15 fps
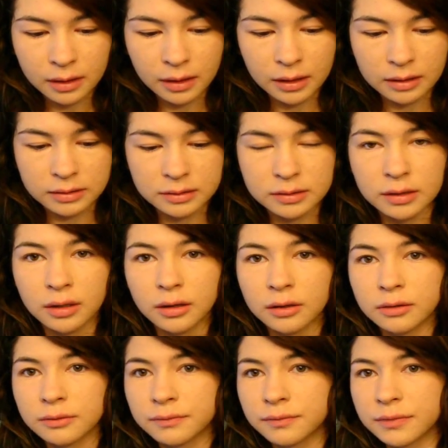And
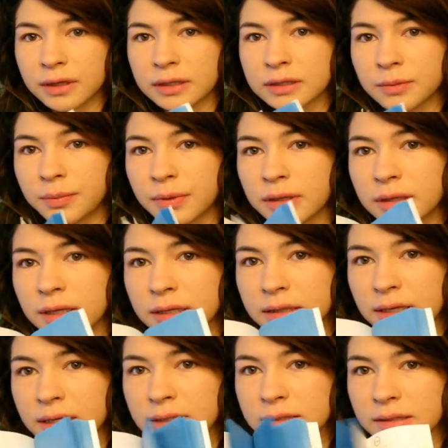so it's a book like
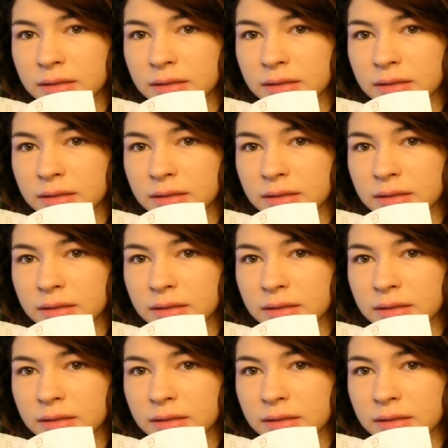this,